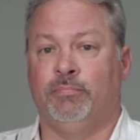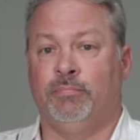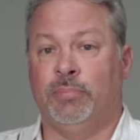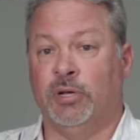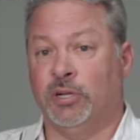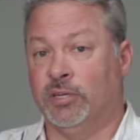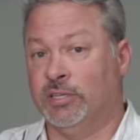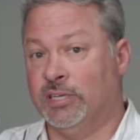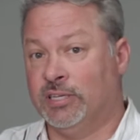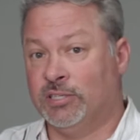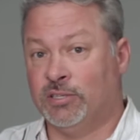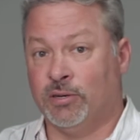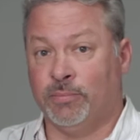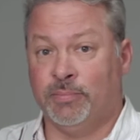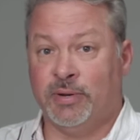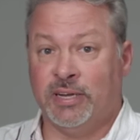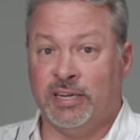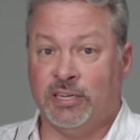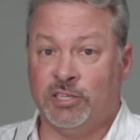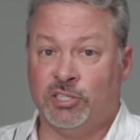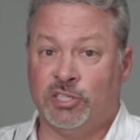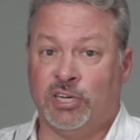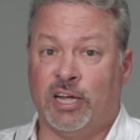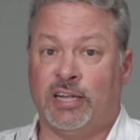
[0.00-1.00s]
Buildings are
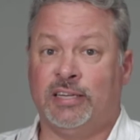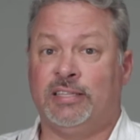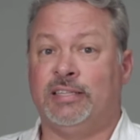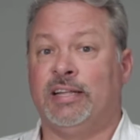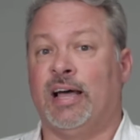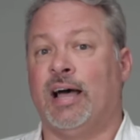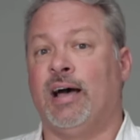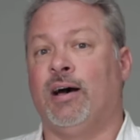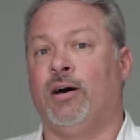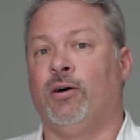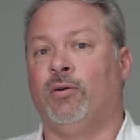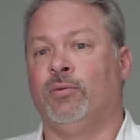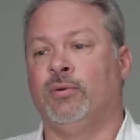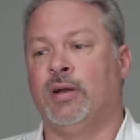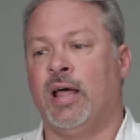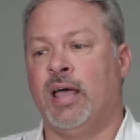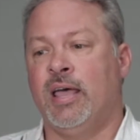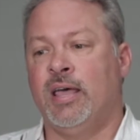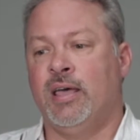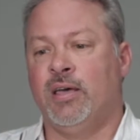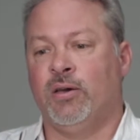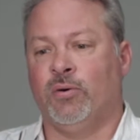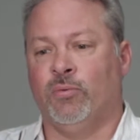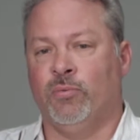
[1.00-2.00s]
being shut
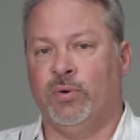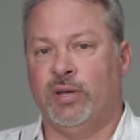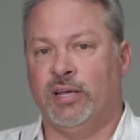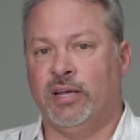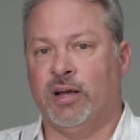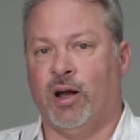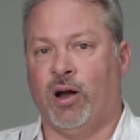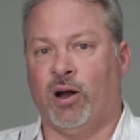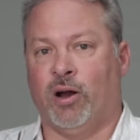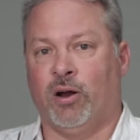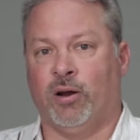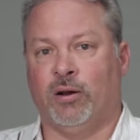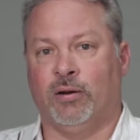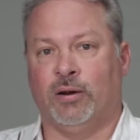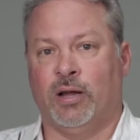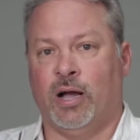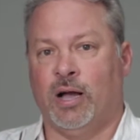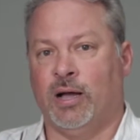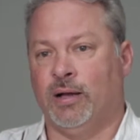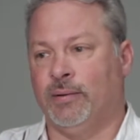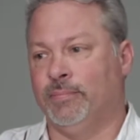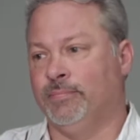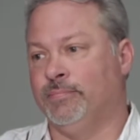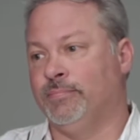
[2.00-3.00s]
down. We
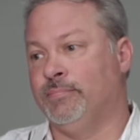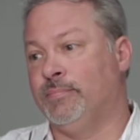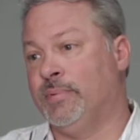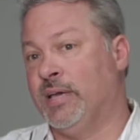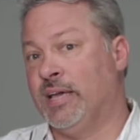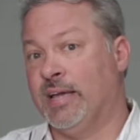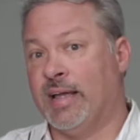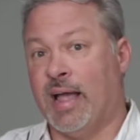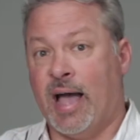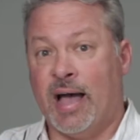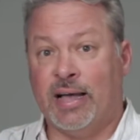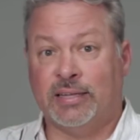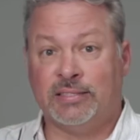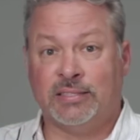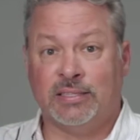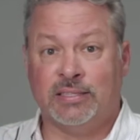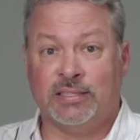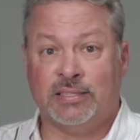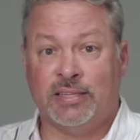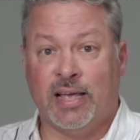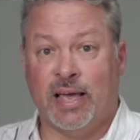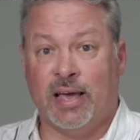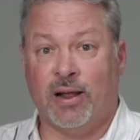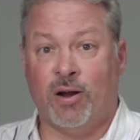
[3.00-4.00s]
are being asked to
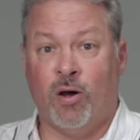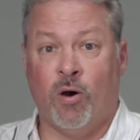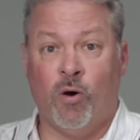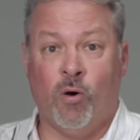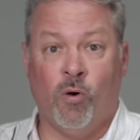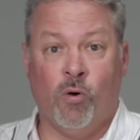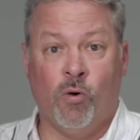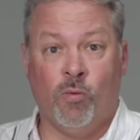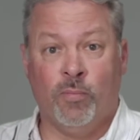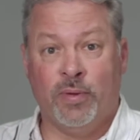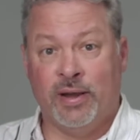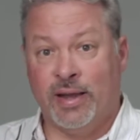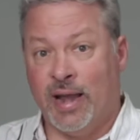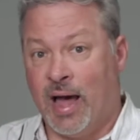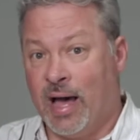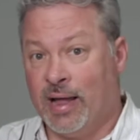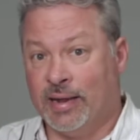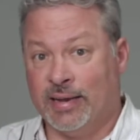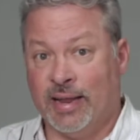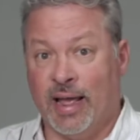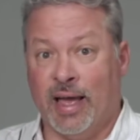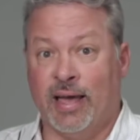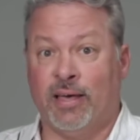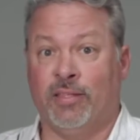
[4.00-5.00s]
stay at home and
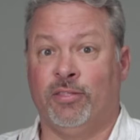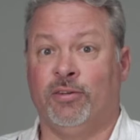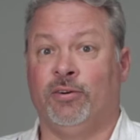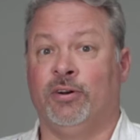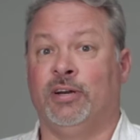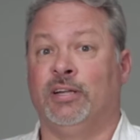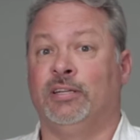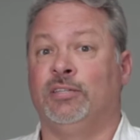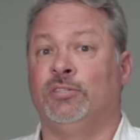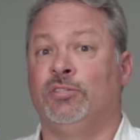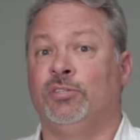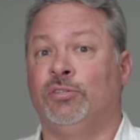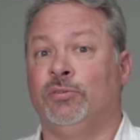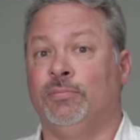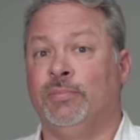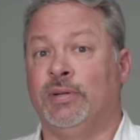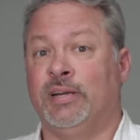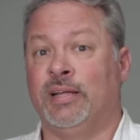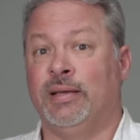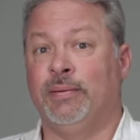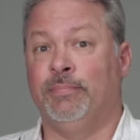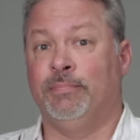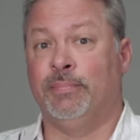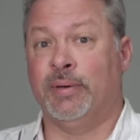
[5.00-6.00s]
not gather in too
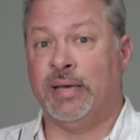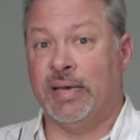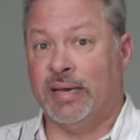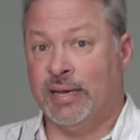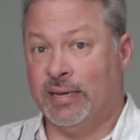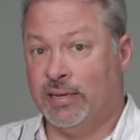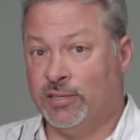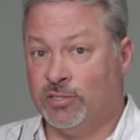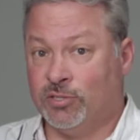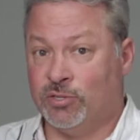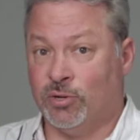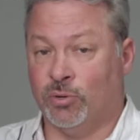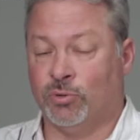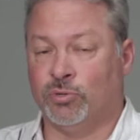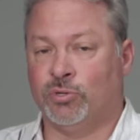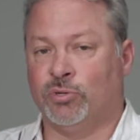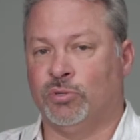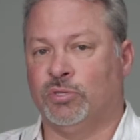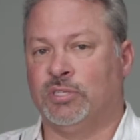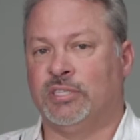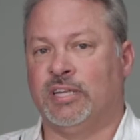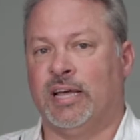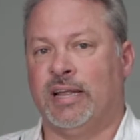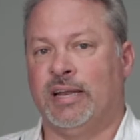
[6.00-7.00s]
many big
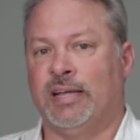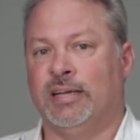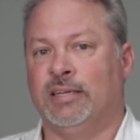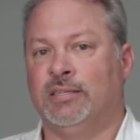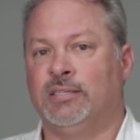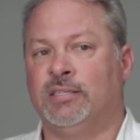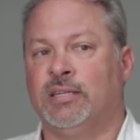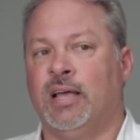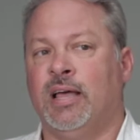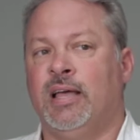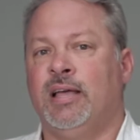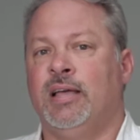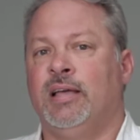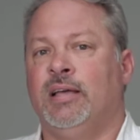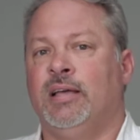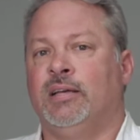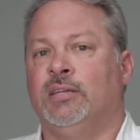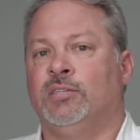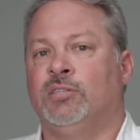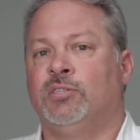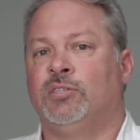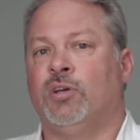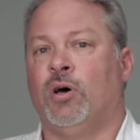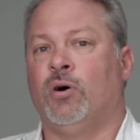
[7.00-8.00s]
social settings.
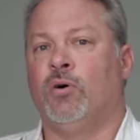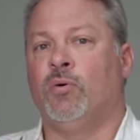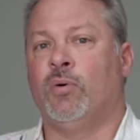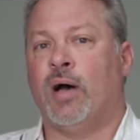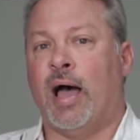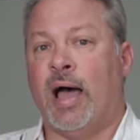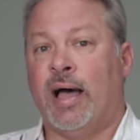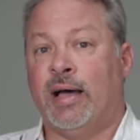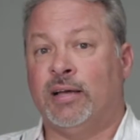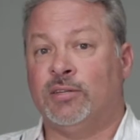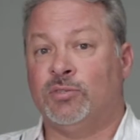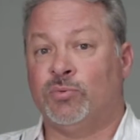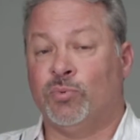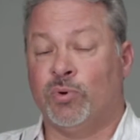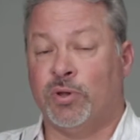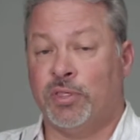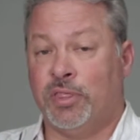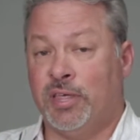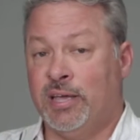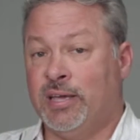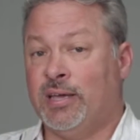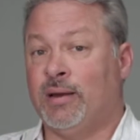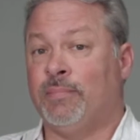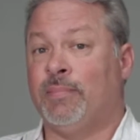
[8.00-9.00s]
So as we're
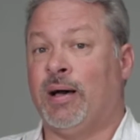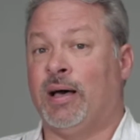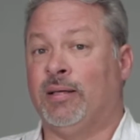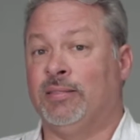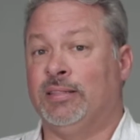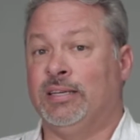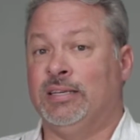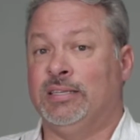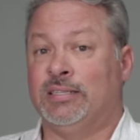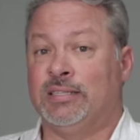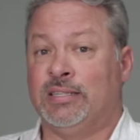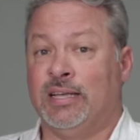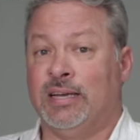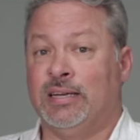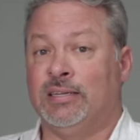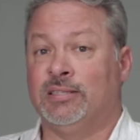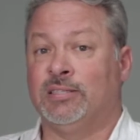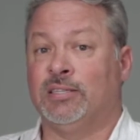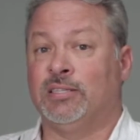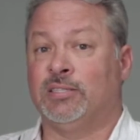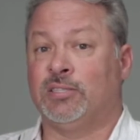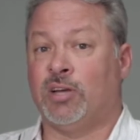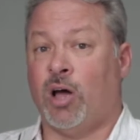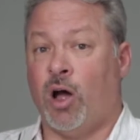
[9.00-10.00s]
thinking about these
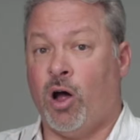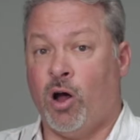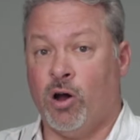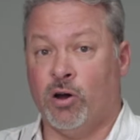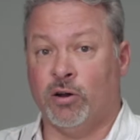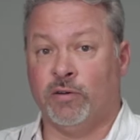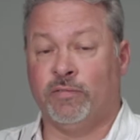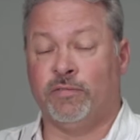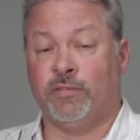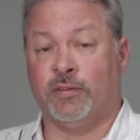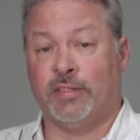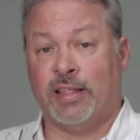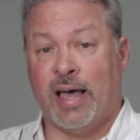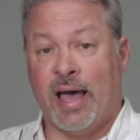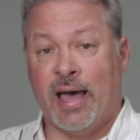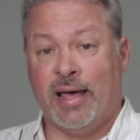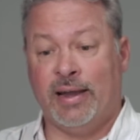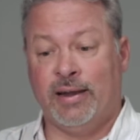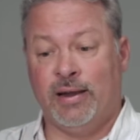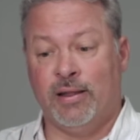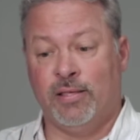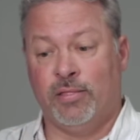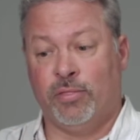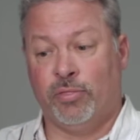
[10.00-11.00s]
things, it's hard for
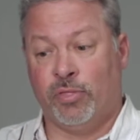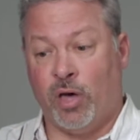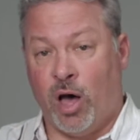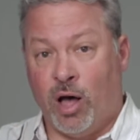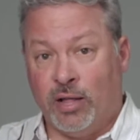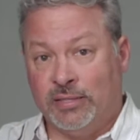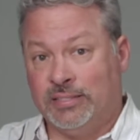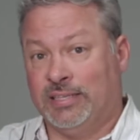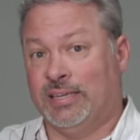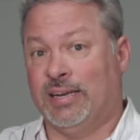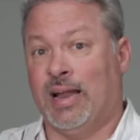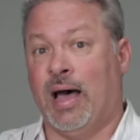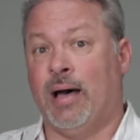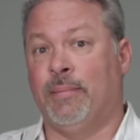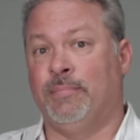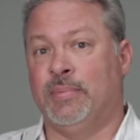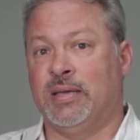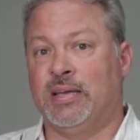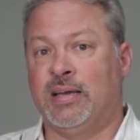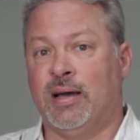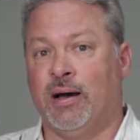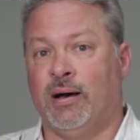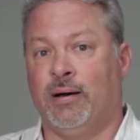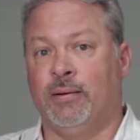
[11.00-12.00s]
that thought to not
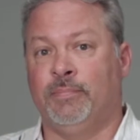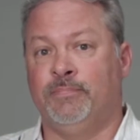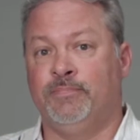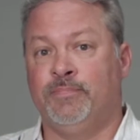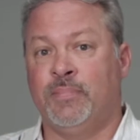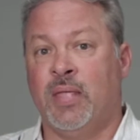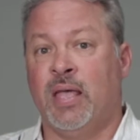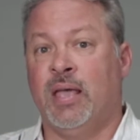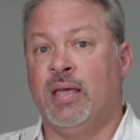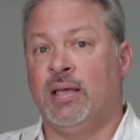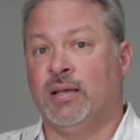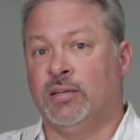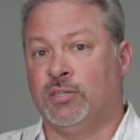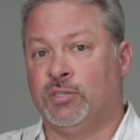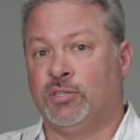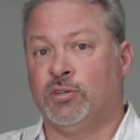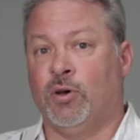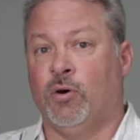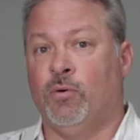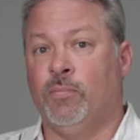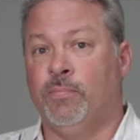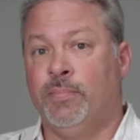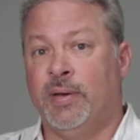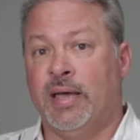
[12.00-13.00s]
become
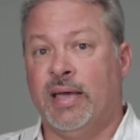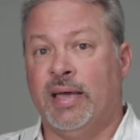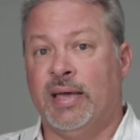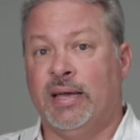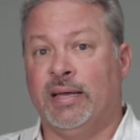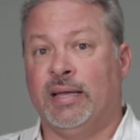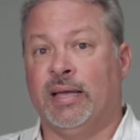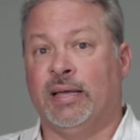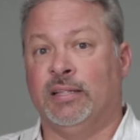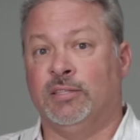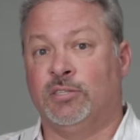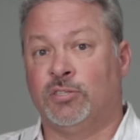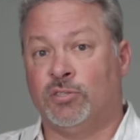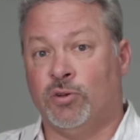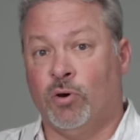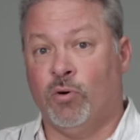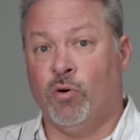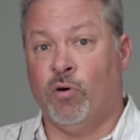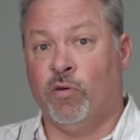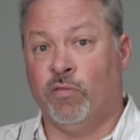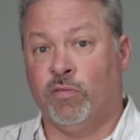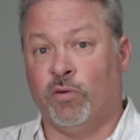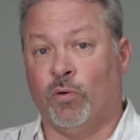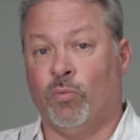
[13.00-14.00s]
so big and
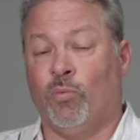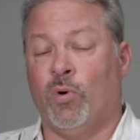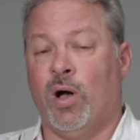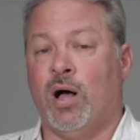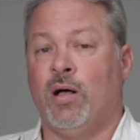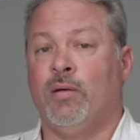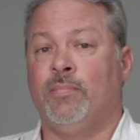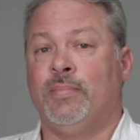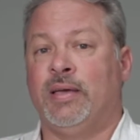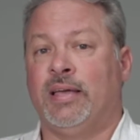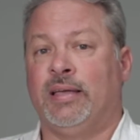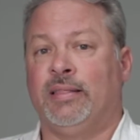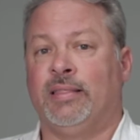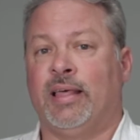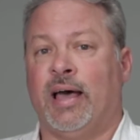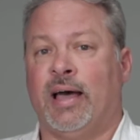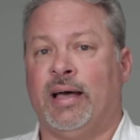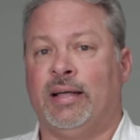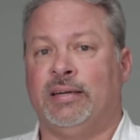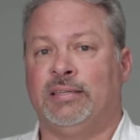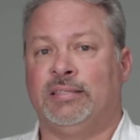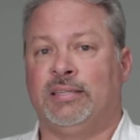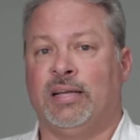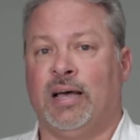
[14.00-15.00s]
so overwhelming
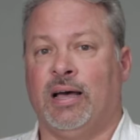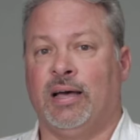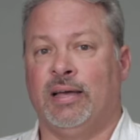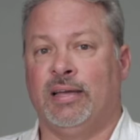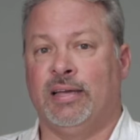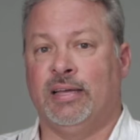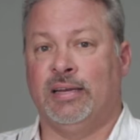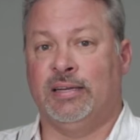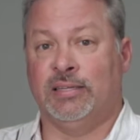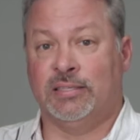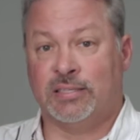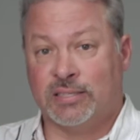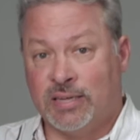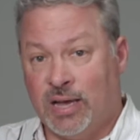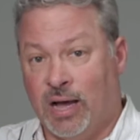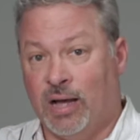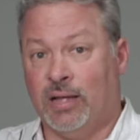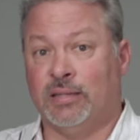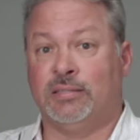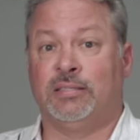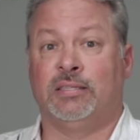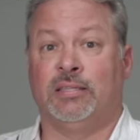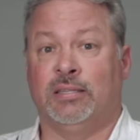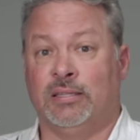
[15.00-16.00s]
that it is
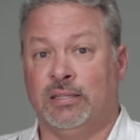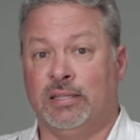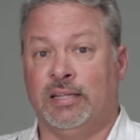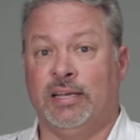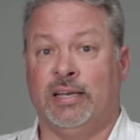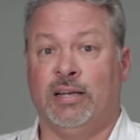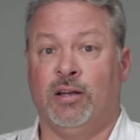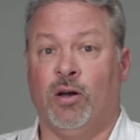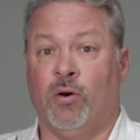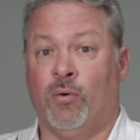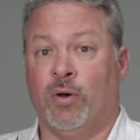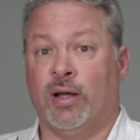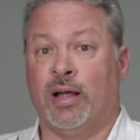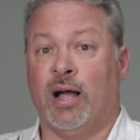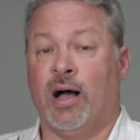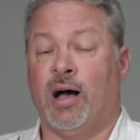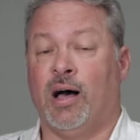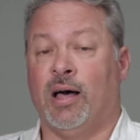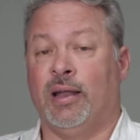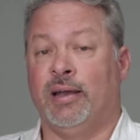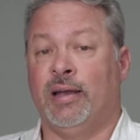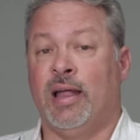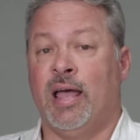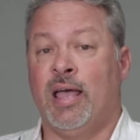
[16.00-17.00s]
constantly going
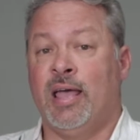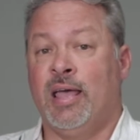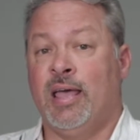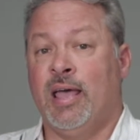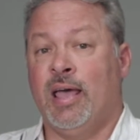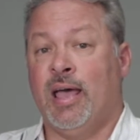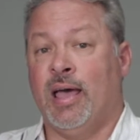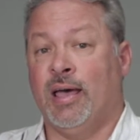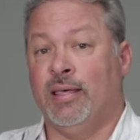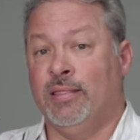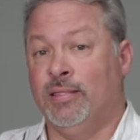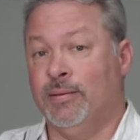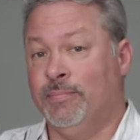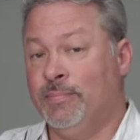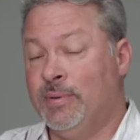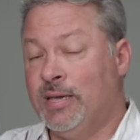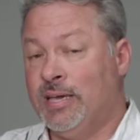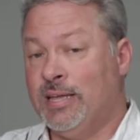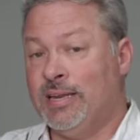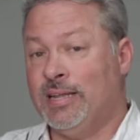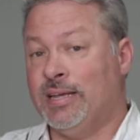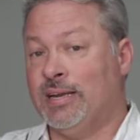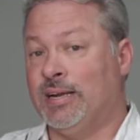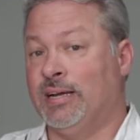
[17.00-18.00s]
on. And the
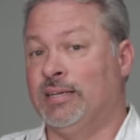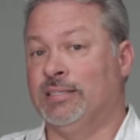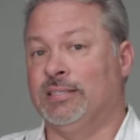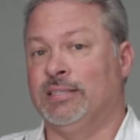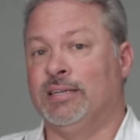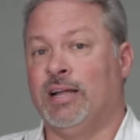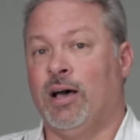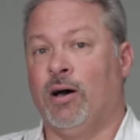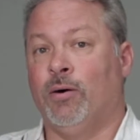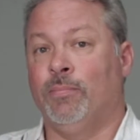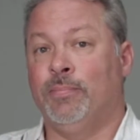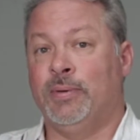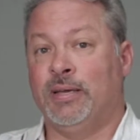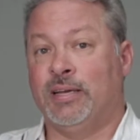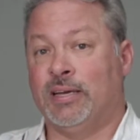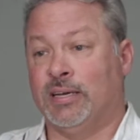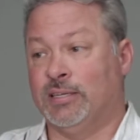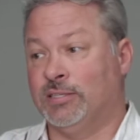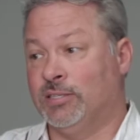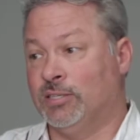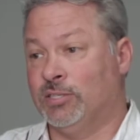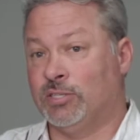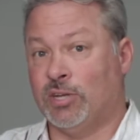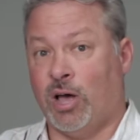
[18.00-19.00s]
media doesn't help
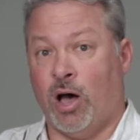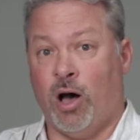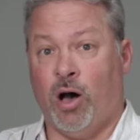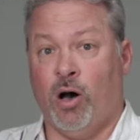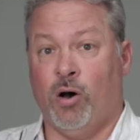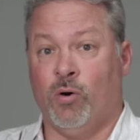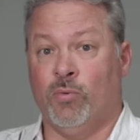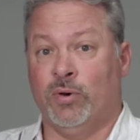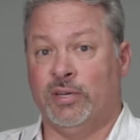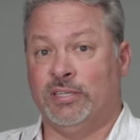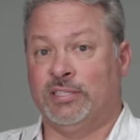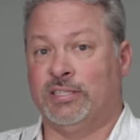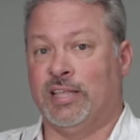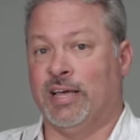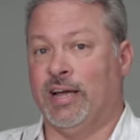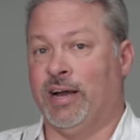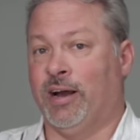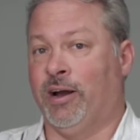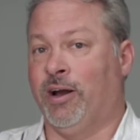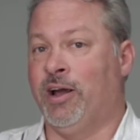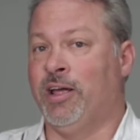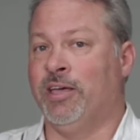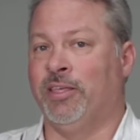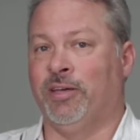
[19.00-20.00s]
because it's always
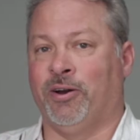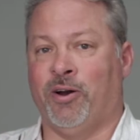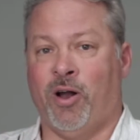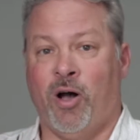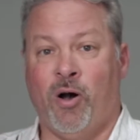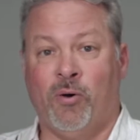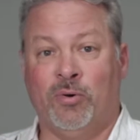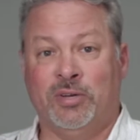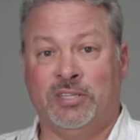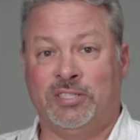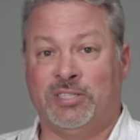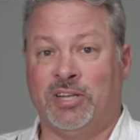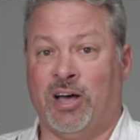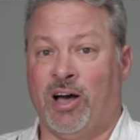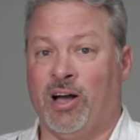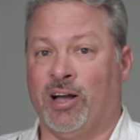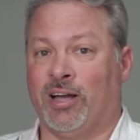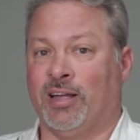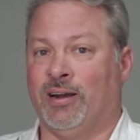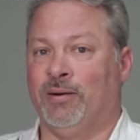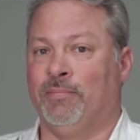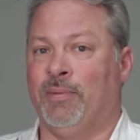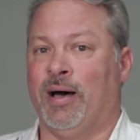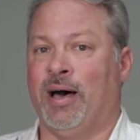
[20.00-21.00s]
there. They're always
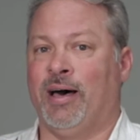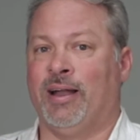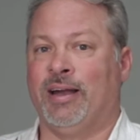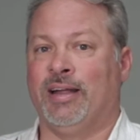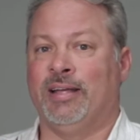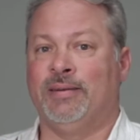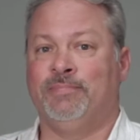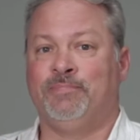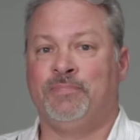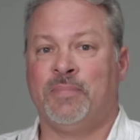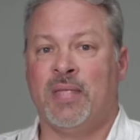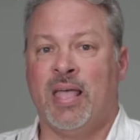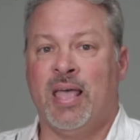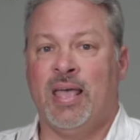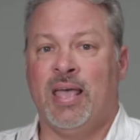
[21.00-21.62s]
talking about it.